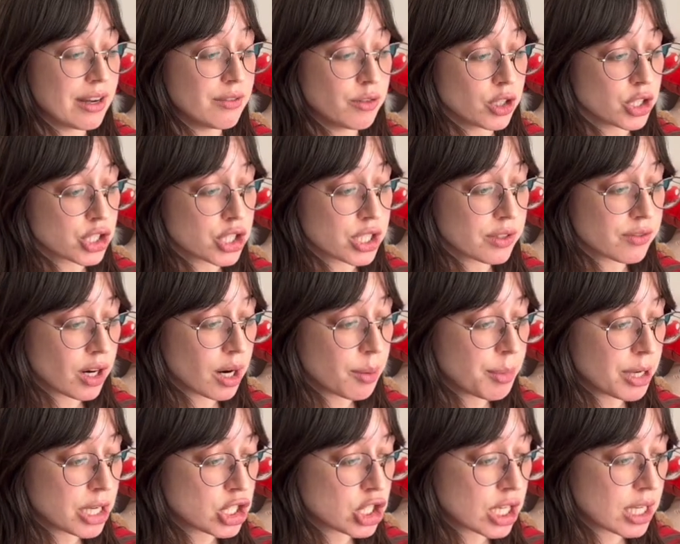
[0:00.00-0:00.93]
version of our
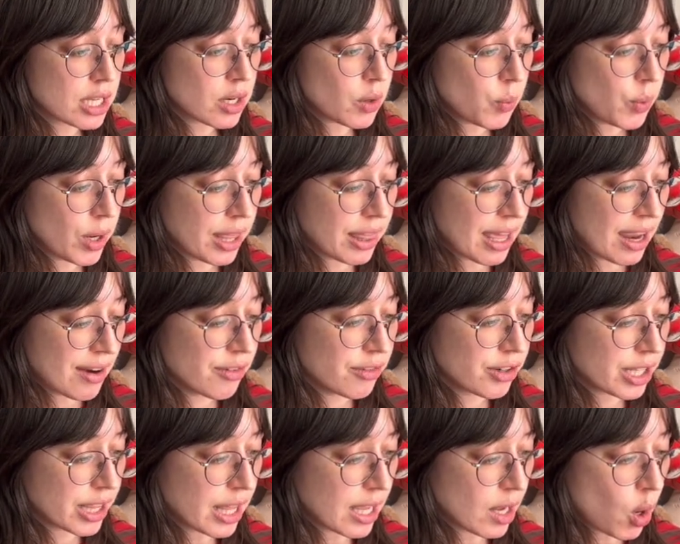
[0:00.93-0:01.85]
budget with
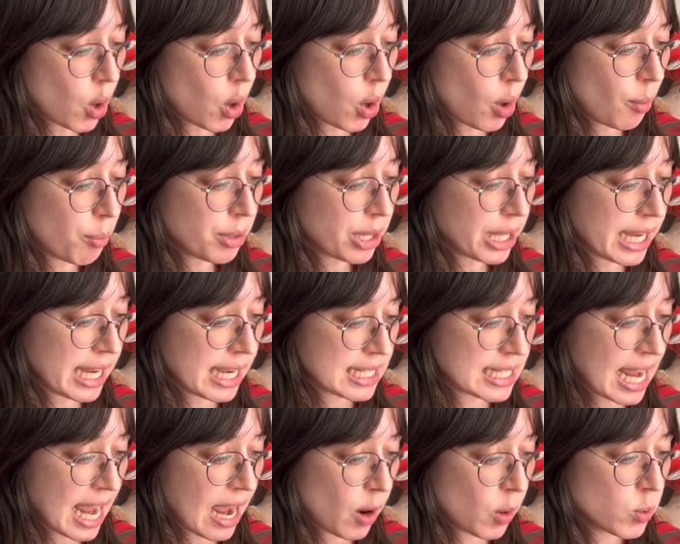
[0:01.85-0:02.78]
everything all planned
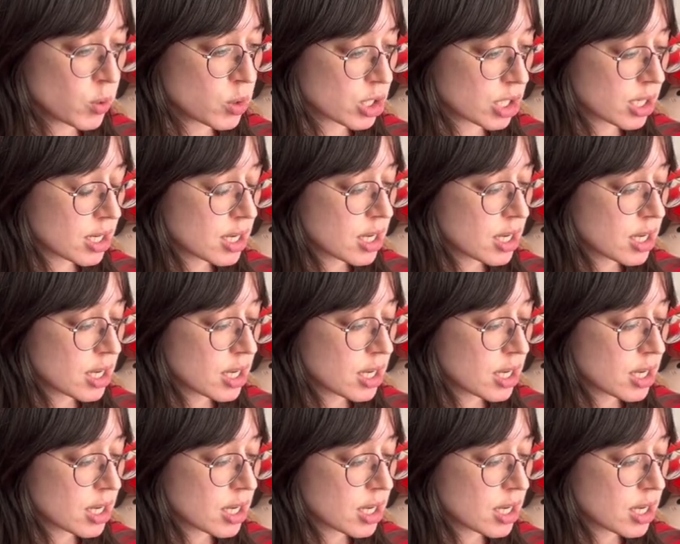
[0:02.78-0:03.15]
out.